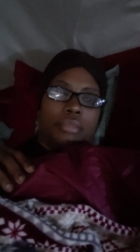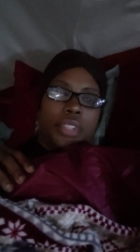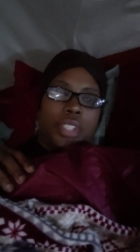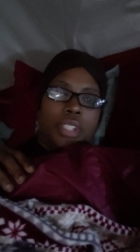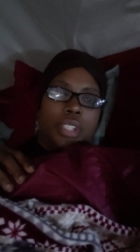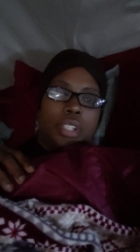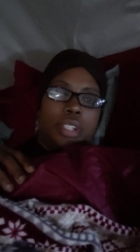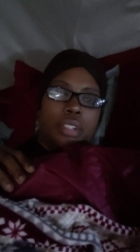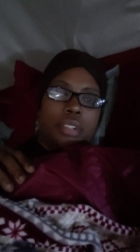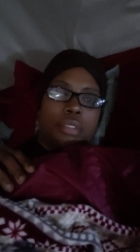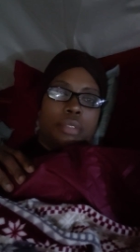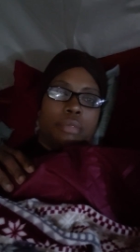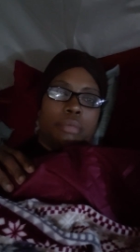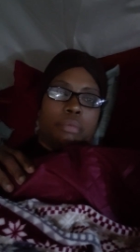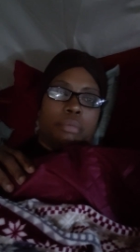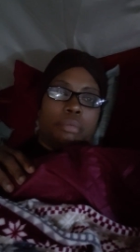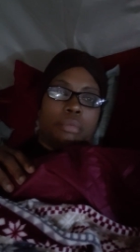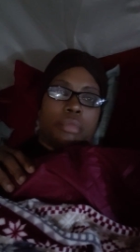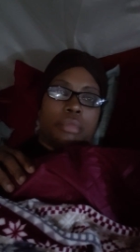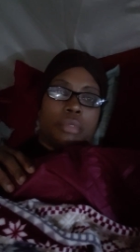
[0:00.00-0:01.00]
you know,
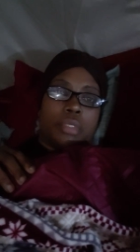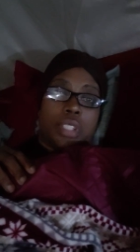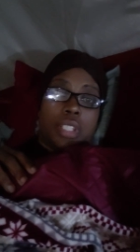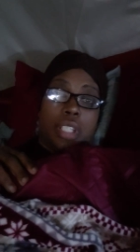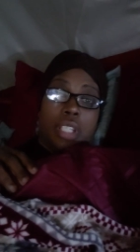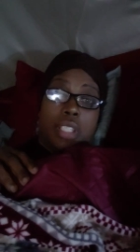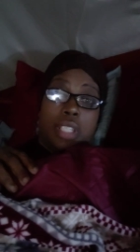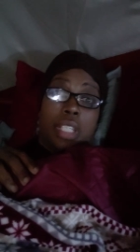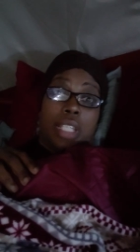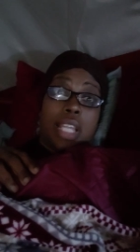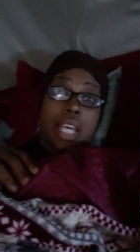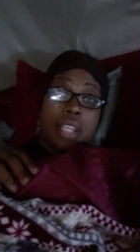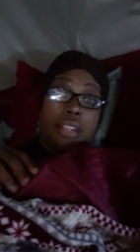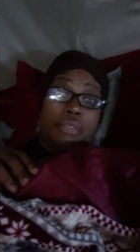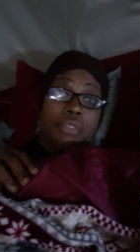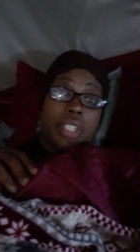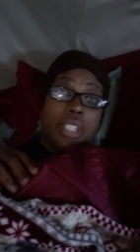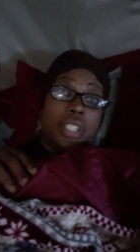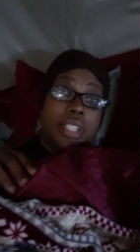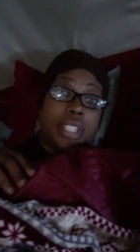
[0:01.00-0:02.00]
a lot
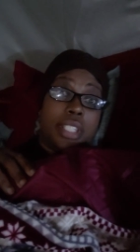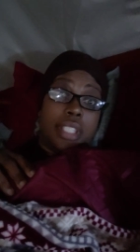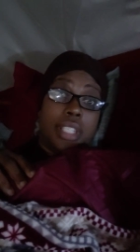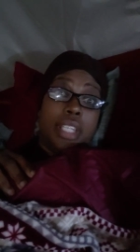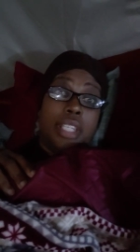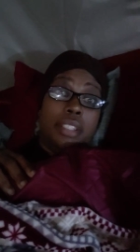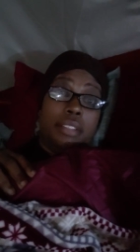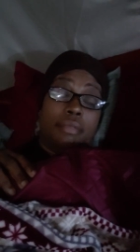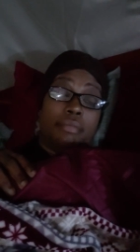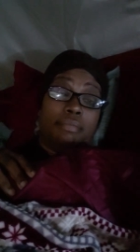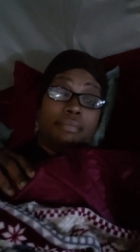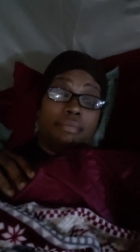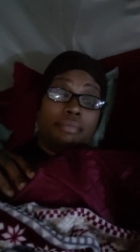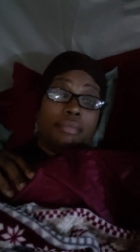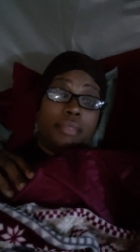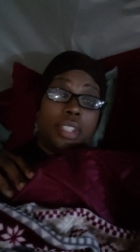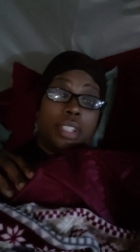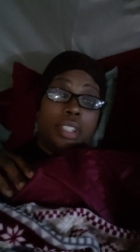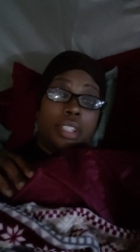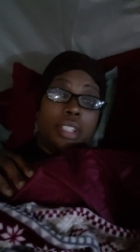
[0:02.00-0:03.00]
of it is sin.
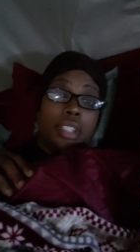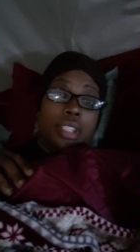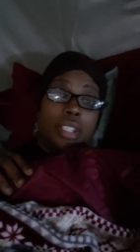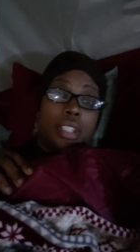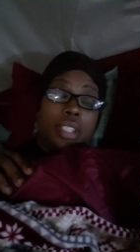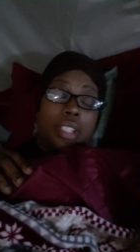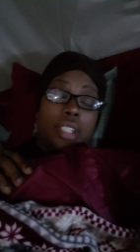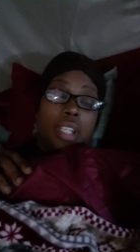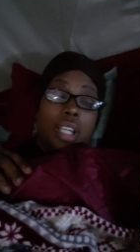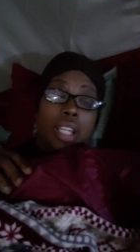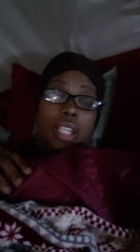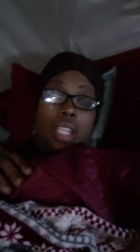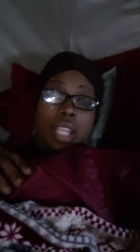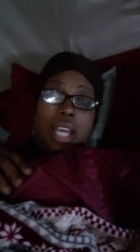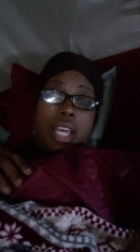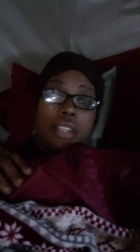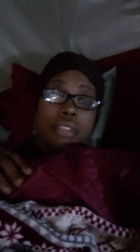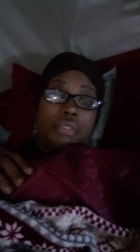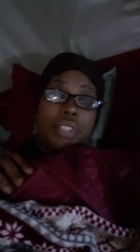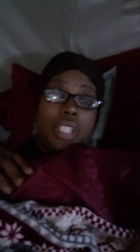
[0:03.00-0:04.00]
A
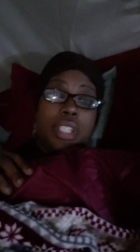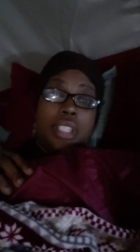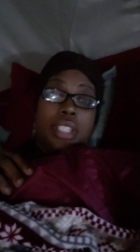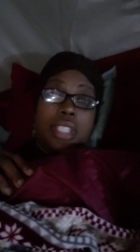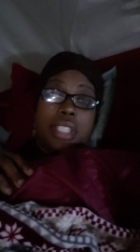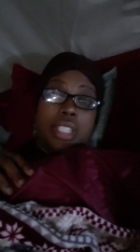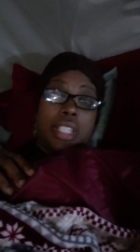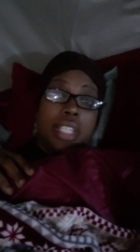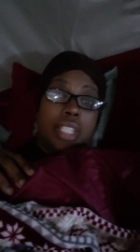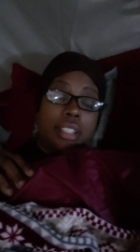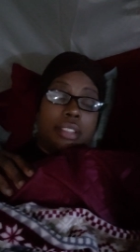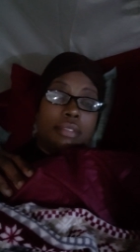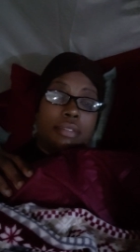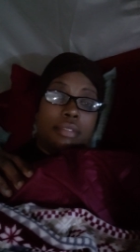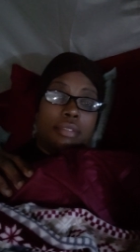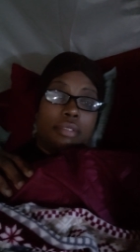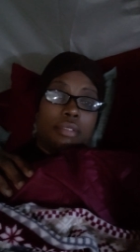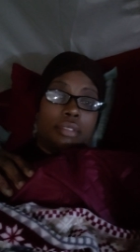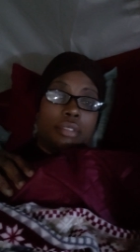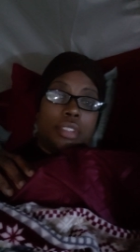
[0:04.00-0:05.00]
lot of it is sin.
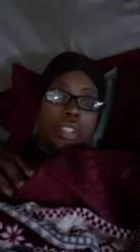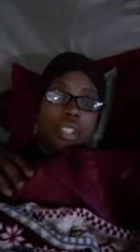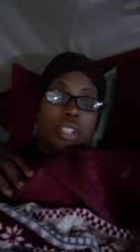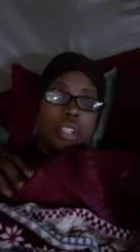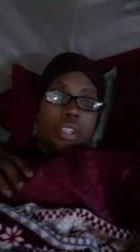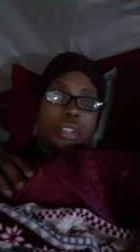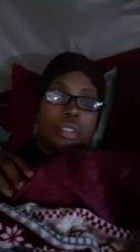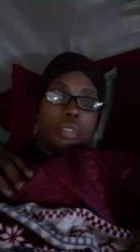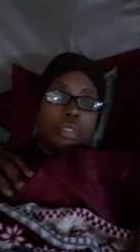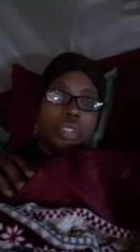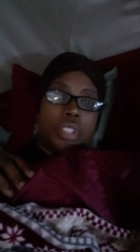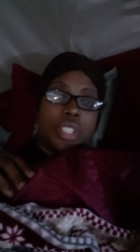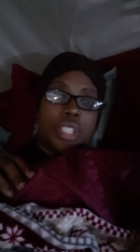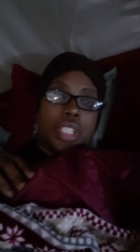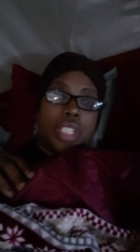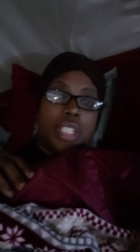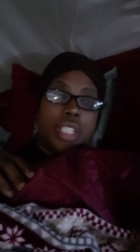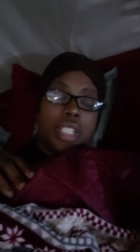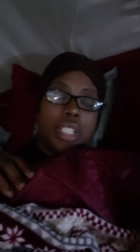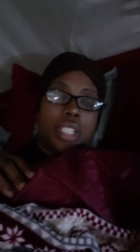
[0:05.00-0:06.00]
You know,
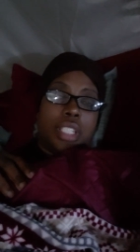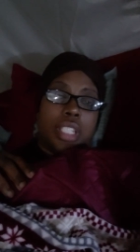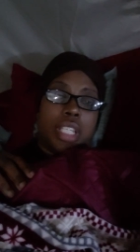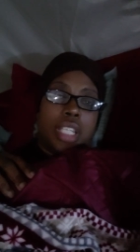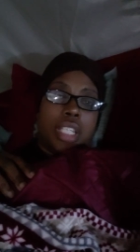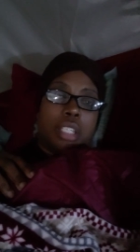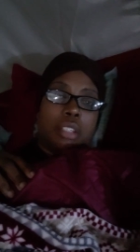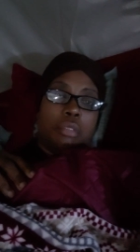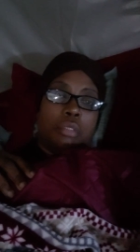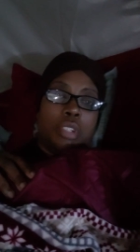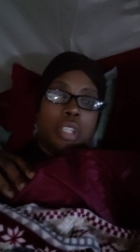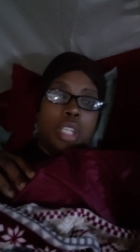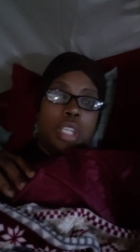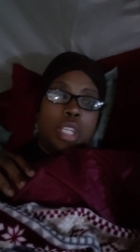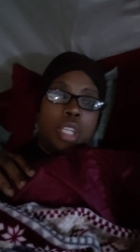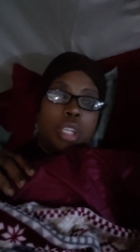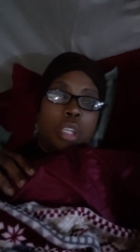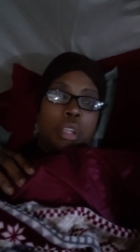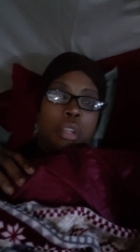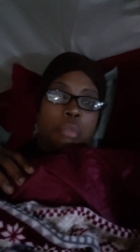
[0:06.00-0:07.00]
sin is taking
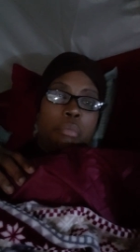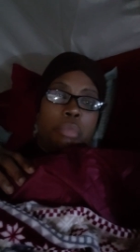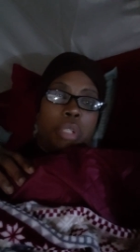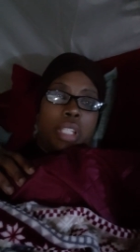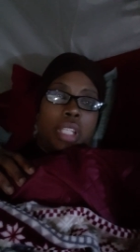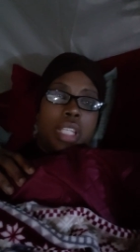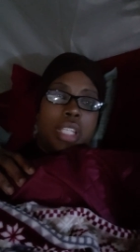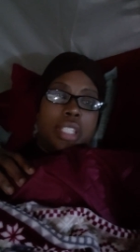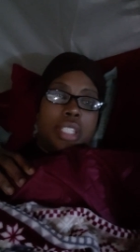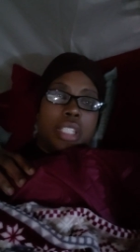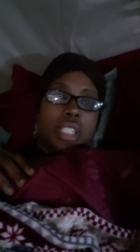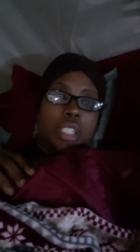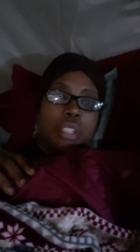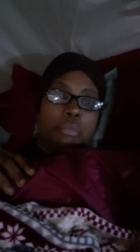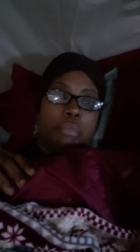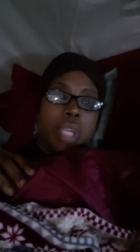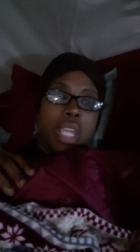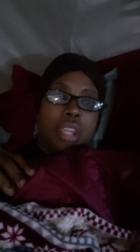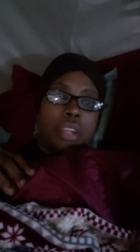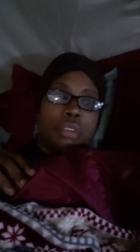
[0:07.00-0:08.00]
place in the
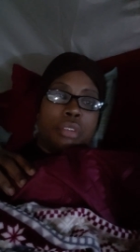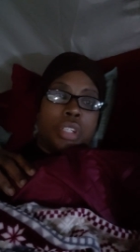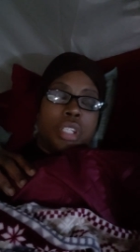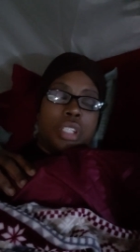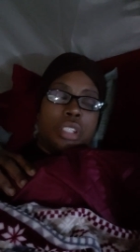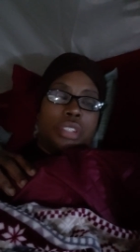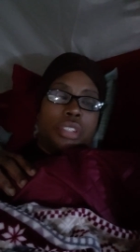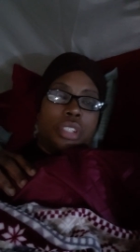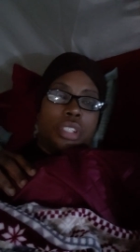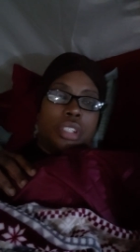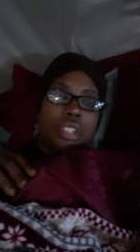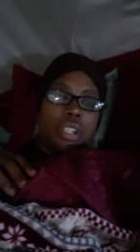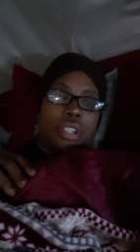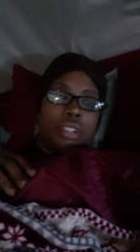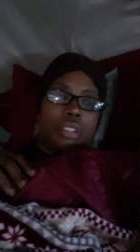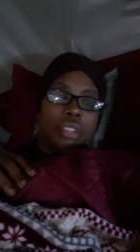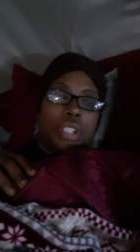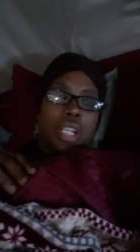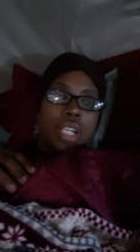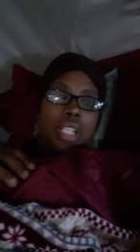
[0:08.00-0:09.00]
marriage, you
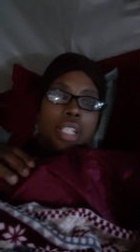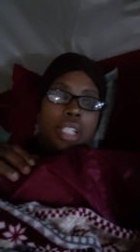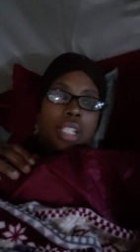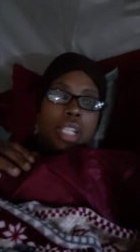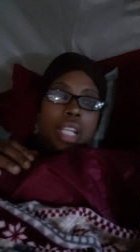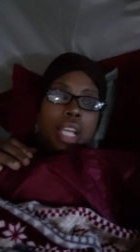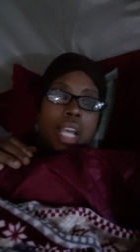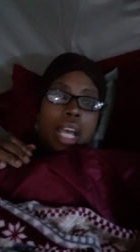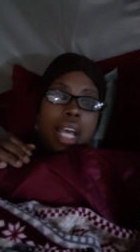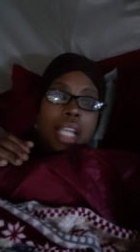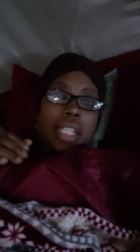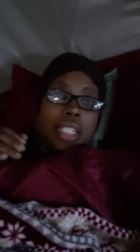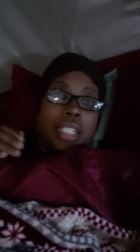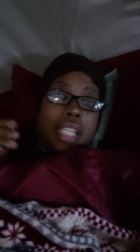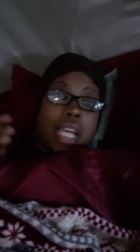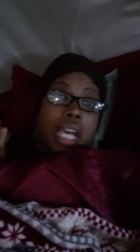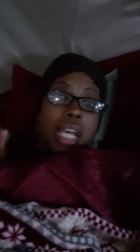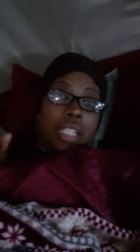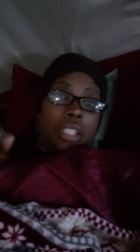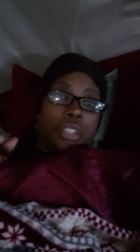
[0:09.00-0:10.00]
know,
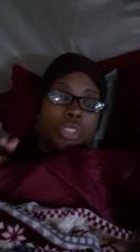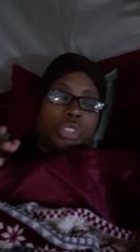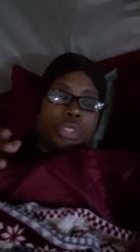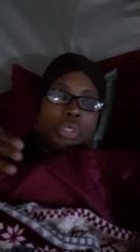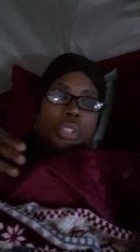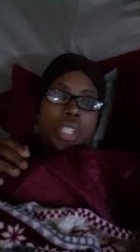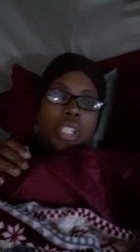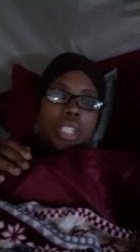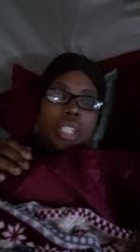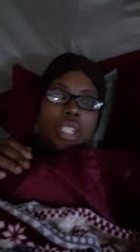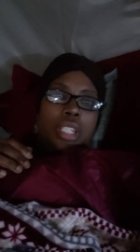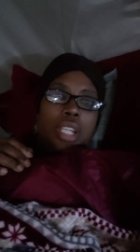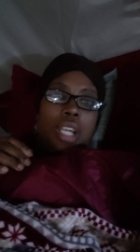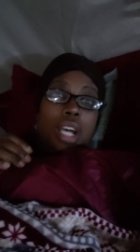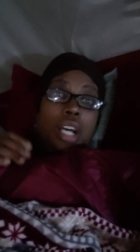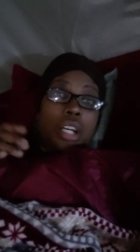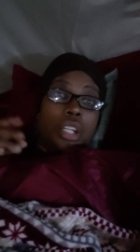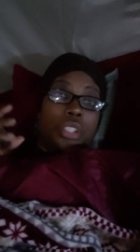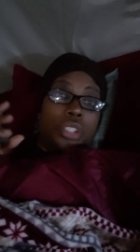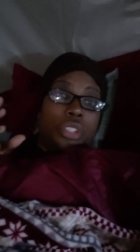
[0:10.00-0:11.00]
idolatry,
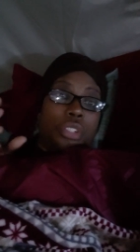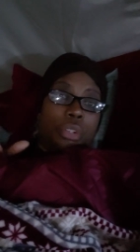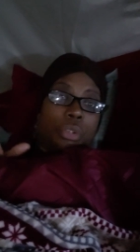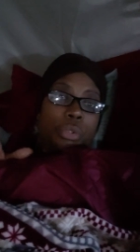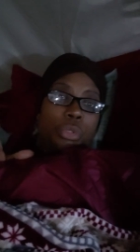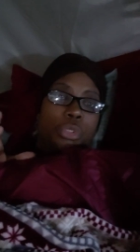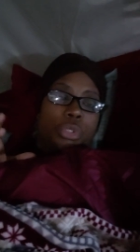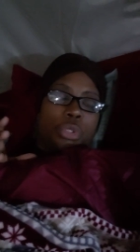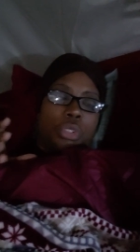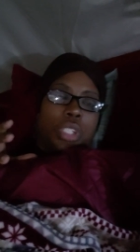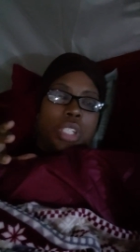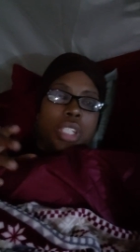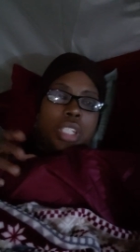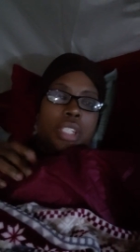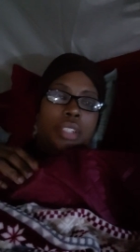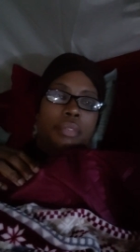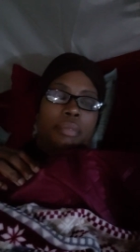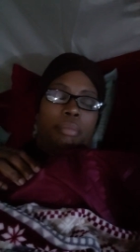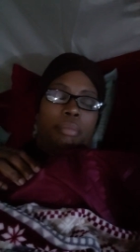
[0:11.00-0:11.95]
adultery,